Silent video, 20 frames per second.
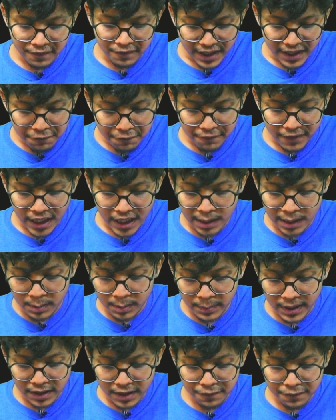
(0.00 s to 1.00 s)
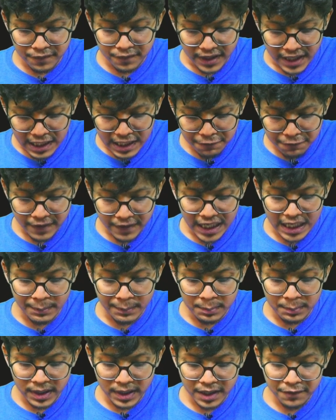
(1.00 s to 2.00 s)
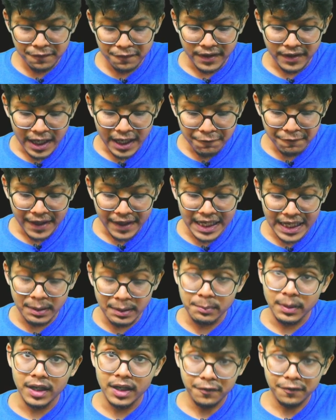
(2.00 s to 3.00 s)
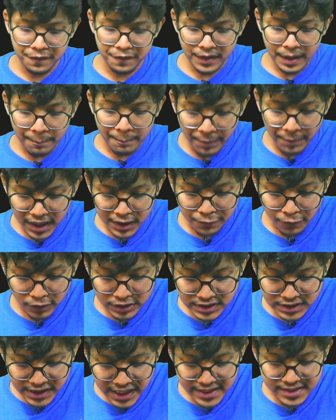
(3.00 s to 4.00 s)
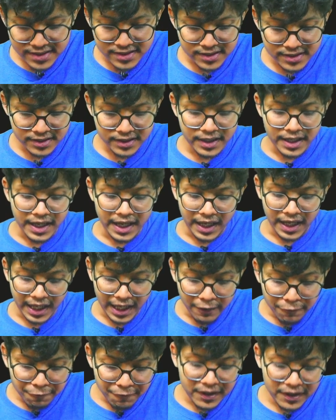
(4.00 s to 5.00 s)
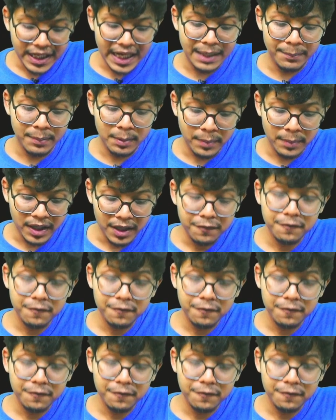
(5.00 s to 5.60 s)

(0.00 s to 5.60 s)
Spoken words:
F element by F, F element by F, F element by F. But for 6, F and element by F,